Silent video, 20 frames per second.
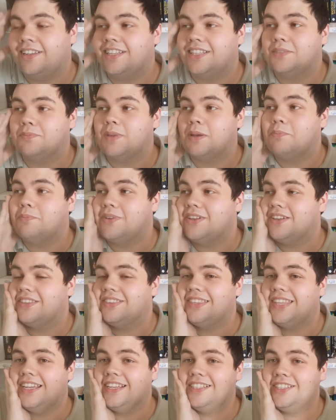It's my
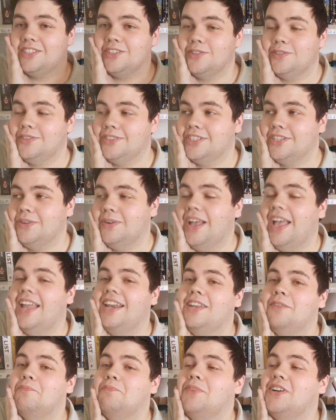birthday soon, so
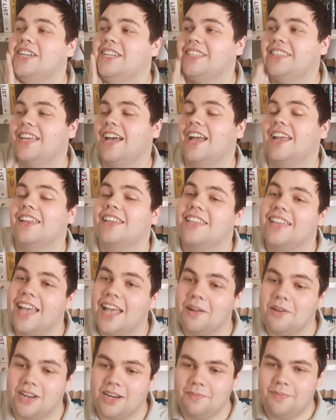any money that I get,
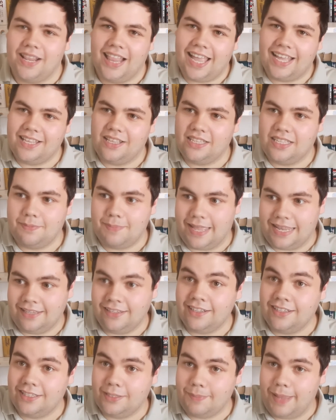I'm going to be like,
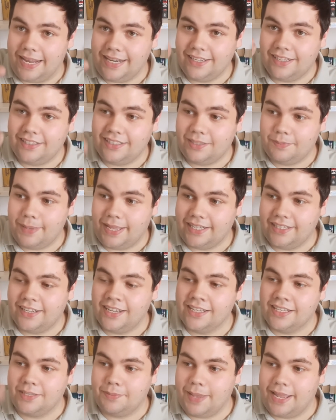spend, spend, spend,
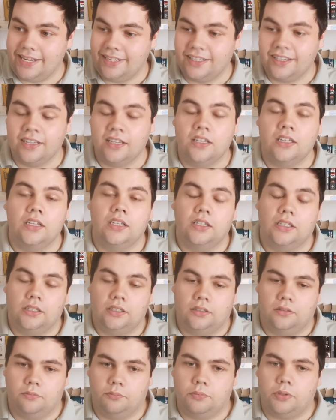spend.
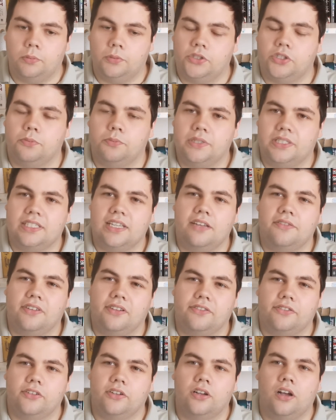Probably should be
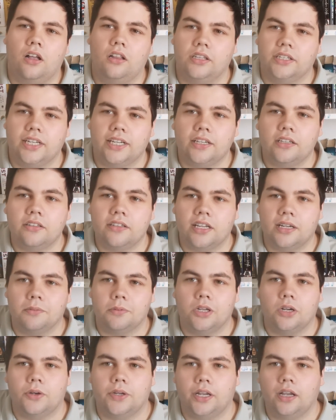saving for a holiday that
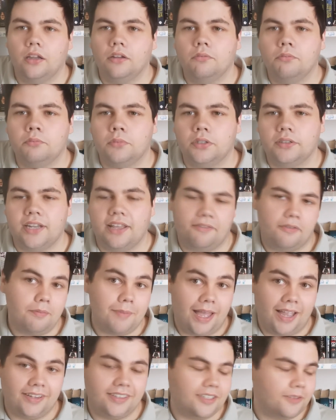I'm going on, but never
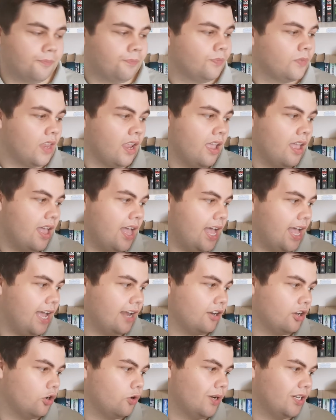mind.
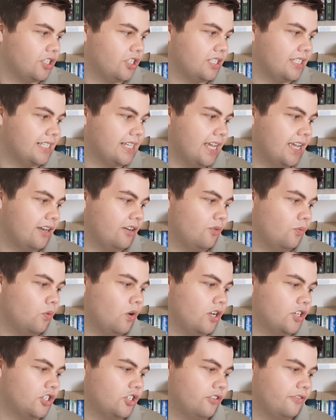And question 10
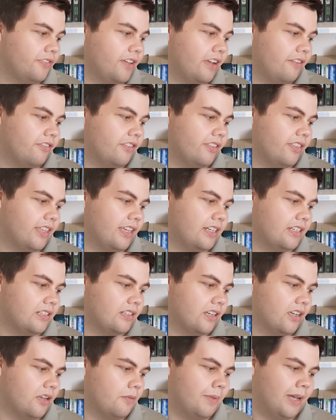What is your favourite
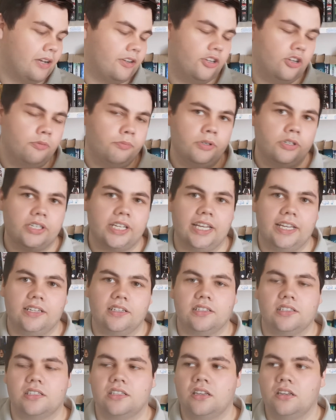thing about your
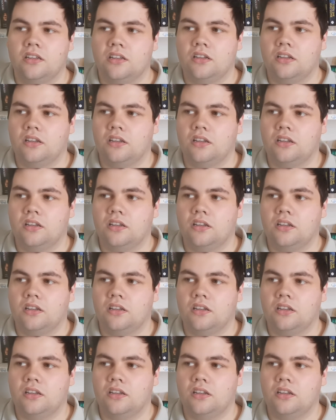bookcase?